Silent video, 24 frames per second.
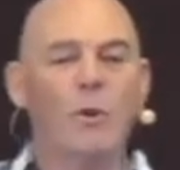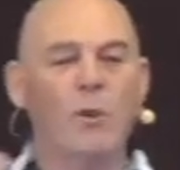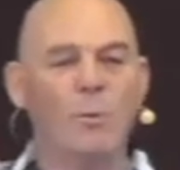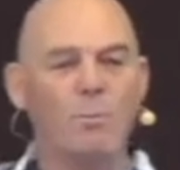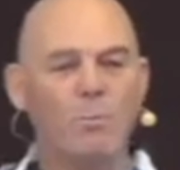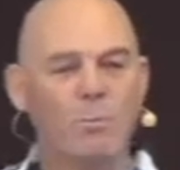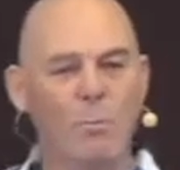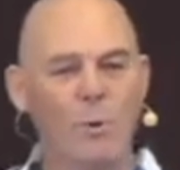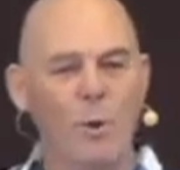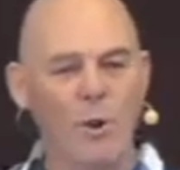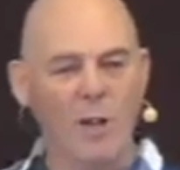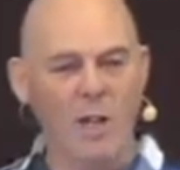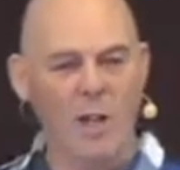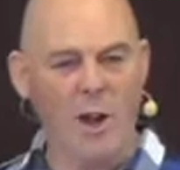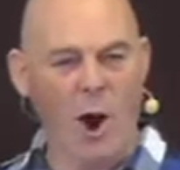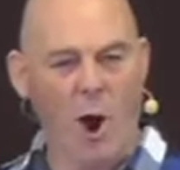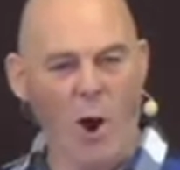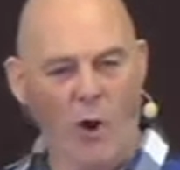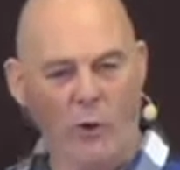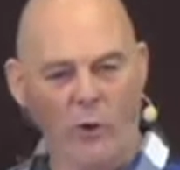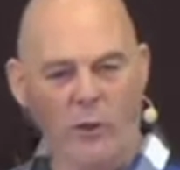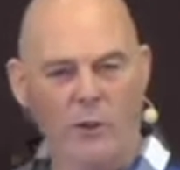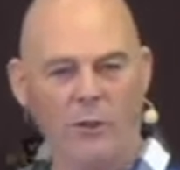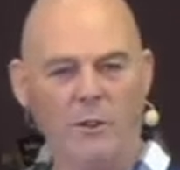much money
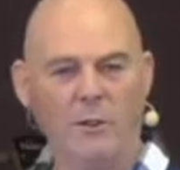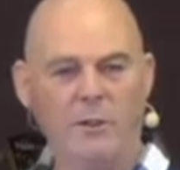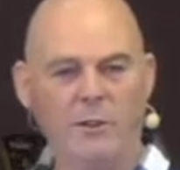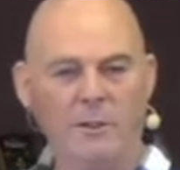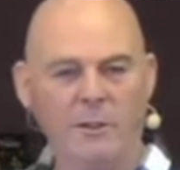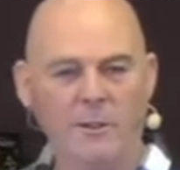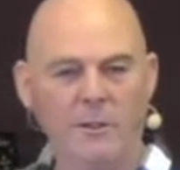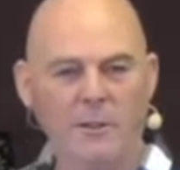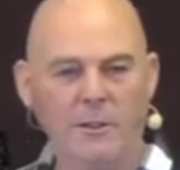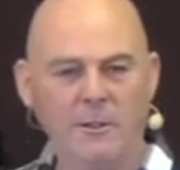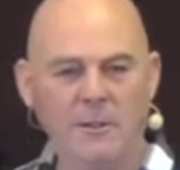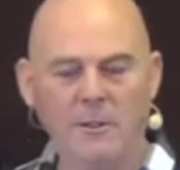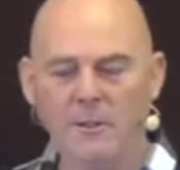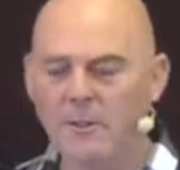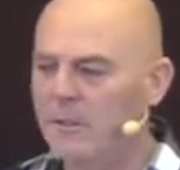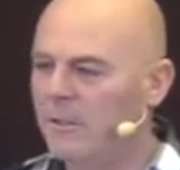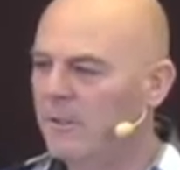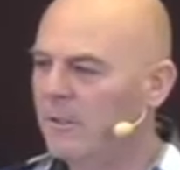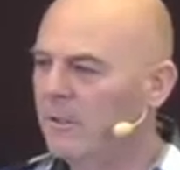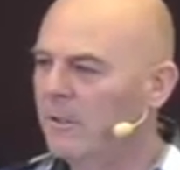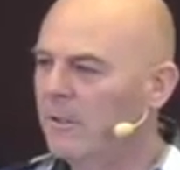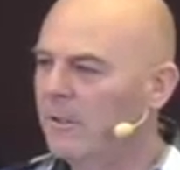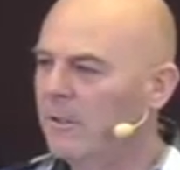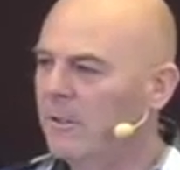on,
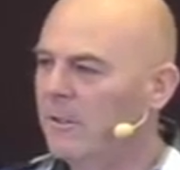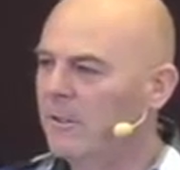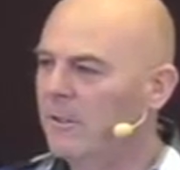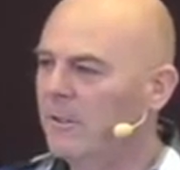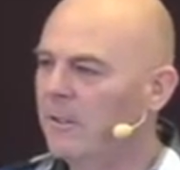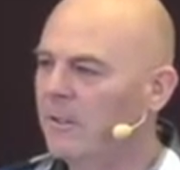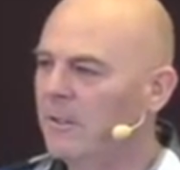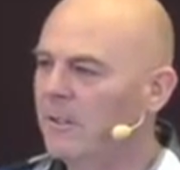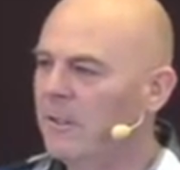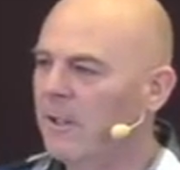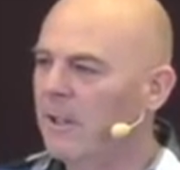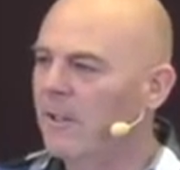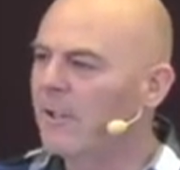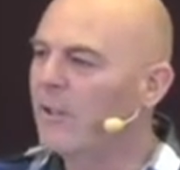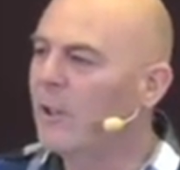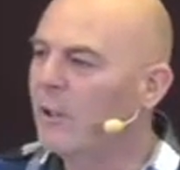it's